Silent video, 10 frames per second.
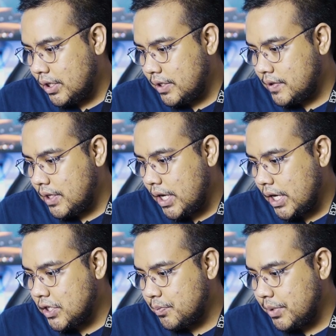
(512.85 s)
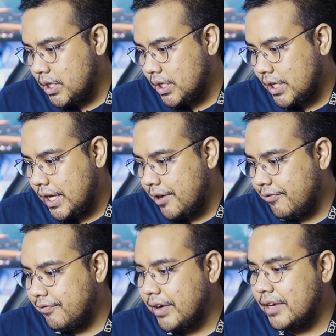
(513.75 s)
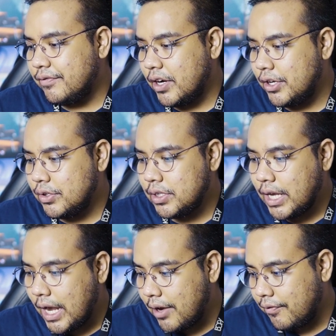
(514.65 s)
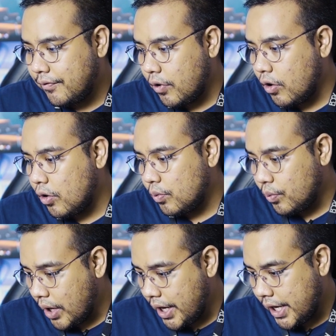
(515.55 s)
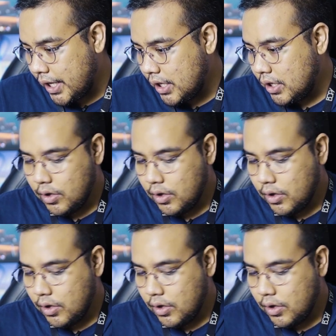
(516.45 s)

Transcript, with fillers: is the hp k500f or y